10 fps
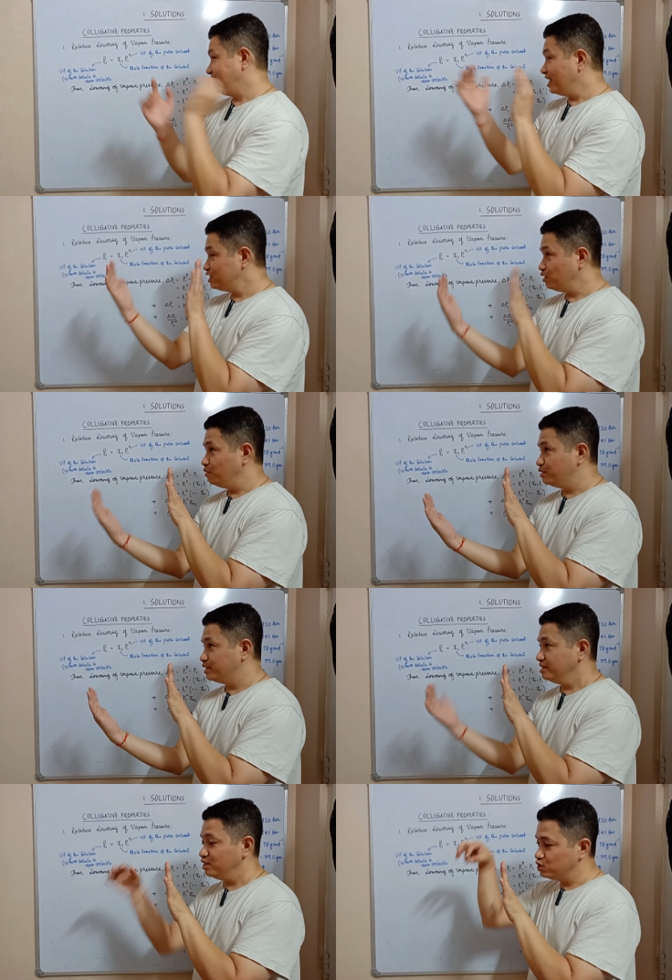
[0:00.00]
In that
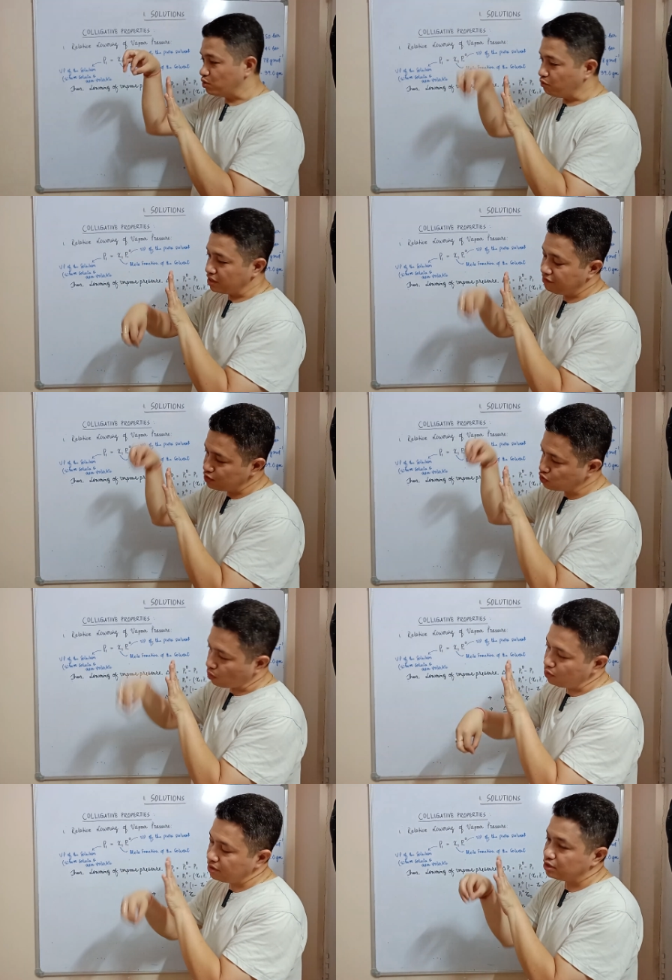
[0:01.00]
solution, whatever
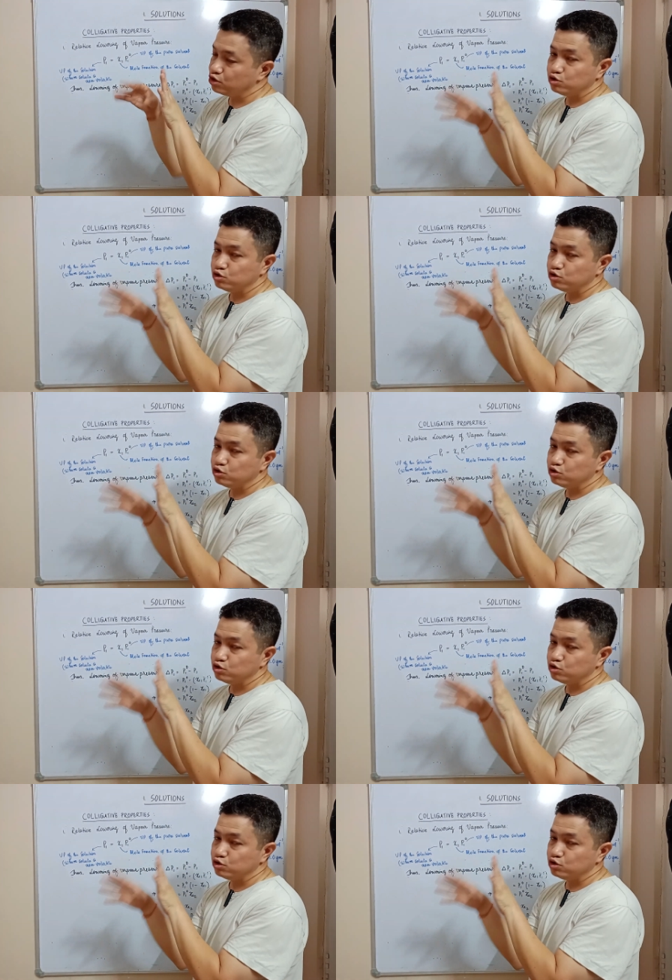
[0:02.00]
solute you're